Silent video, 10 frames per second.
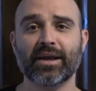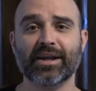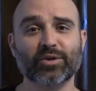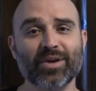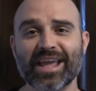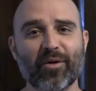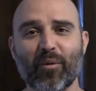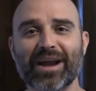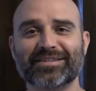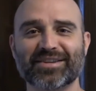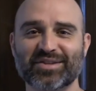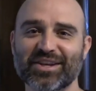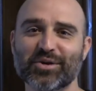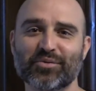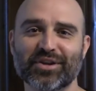And so we can't wait to
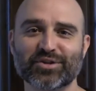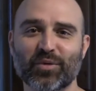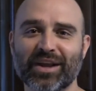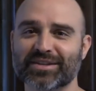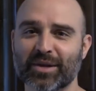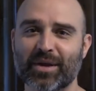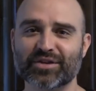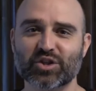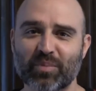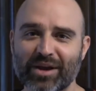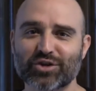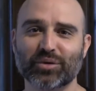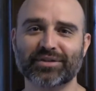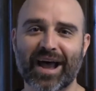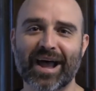see you this week. It's going to be a
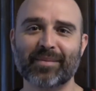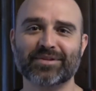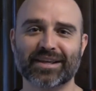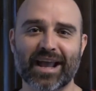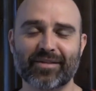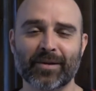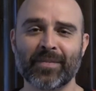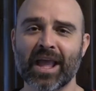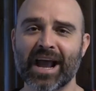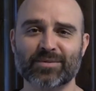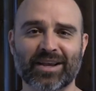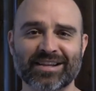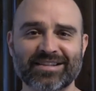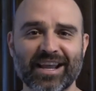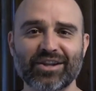special time together as we
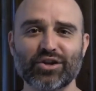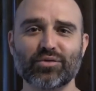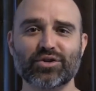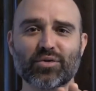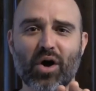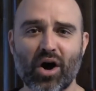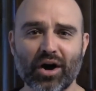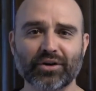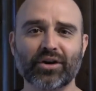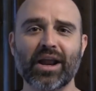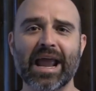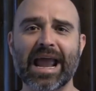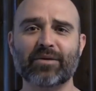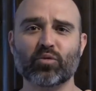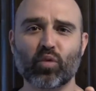continue to honor
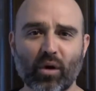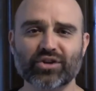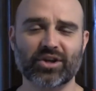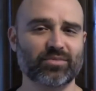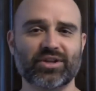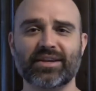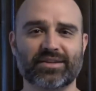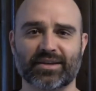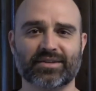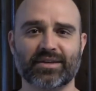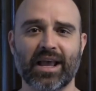and worship Jesus.